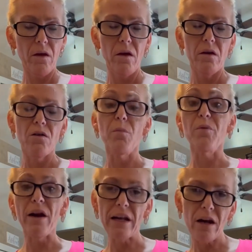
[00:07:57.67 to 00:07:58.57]
no
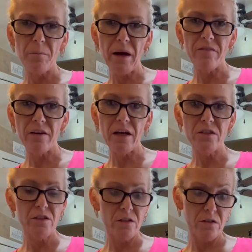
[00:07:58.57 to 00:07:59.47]
breading on my
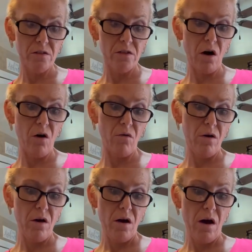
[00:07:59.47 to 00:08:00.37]
fish. So,
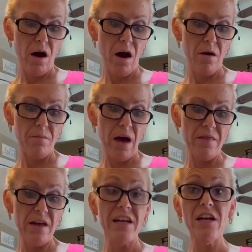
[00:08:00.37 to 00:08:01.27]
and
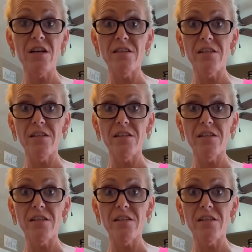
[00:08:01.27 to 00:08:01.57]
then here's